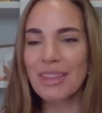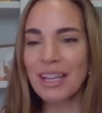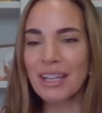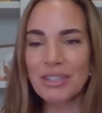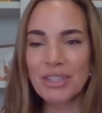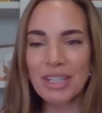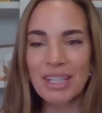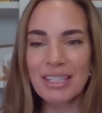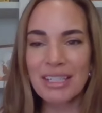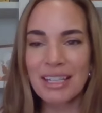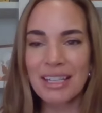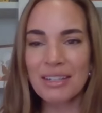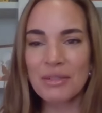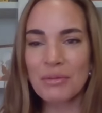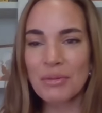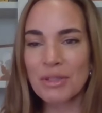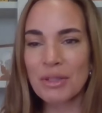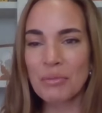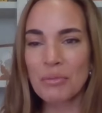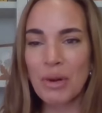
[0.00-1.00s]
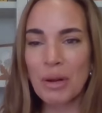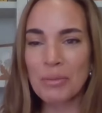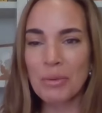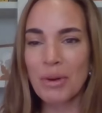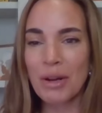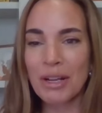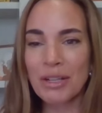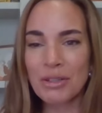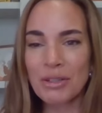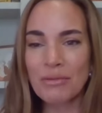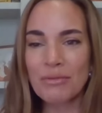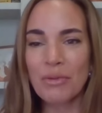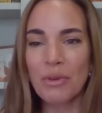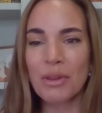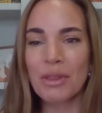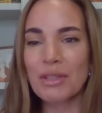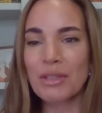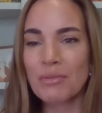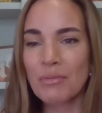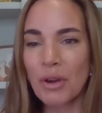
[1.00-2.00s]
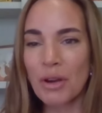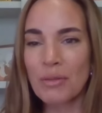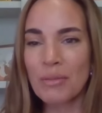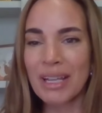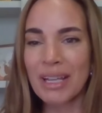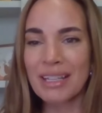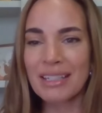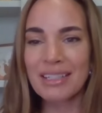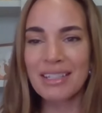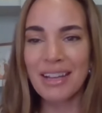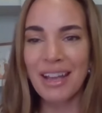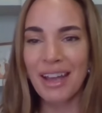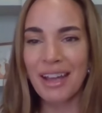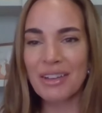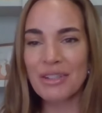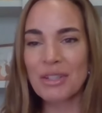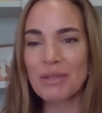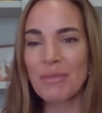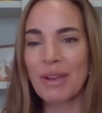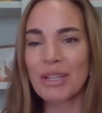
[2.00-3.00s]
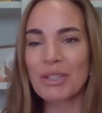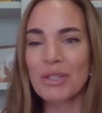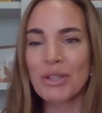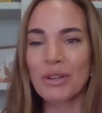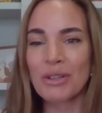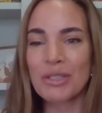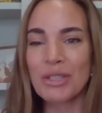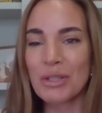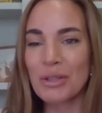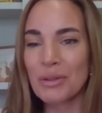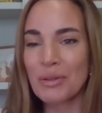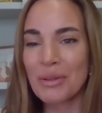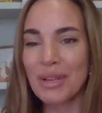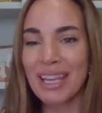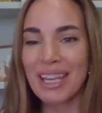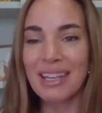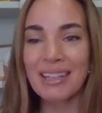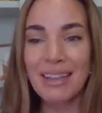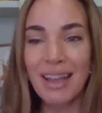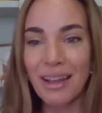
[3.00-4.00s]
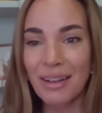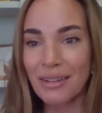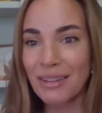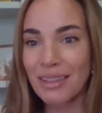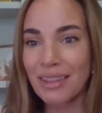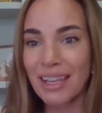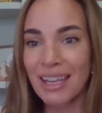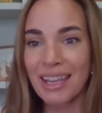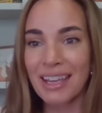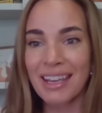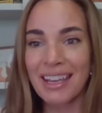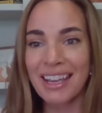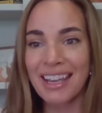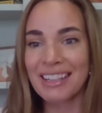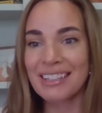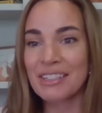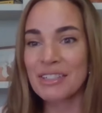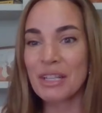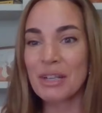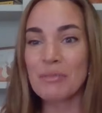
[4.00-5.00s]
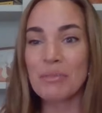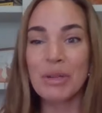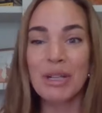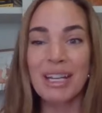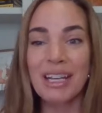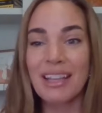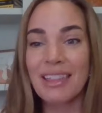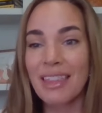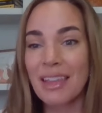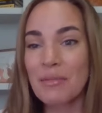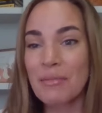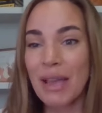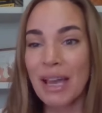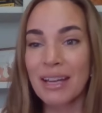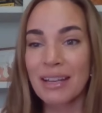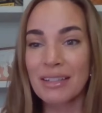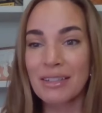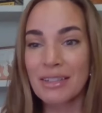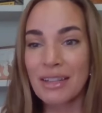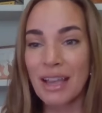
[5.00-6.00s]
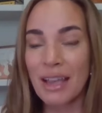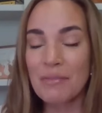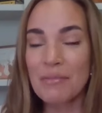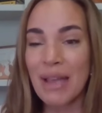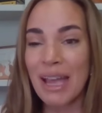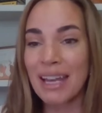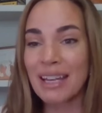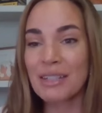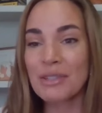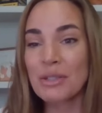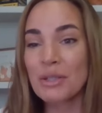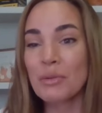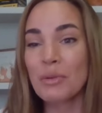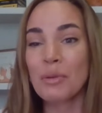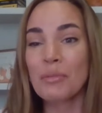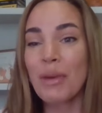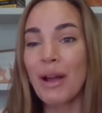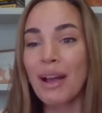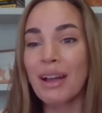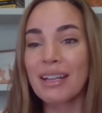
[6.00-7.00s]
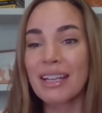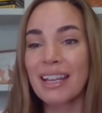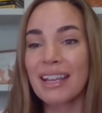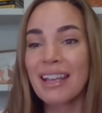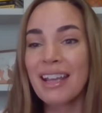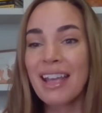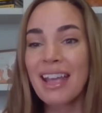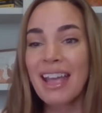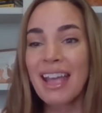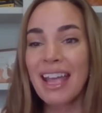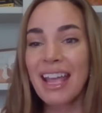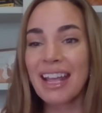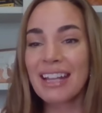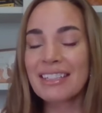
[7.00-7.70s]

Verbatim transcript: she did was in preparation for this moment. Uh, she made sure to eat healthy and didn't put anything bad in, eh, bad into her body, and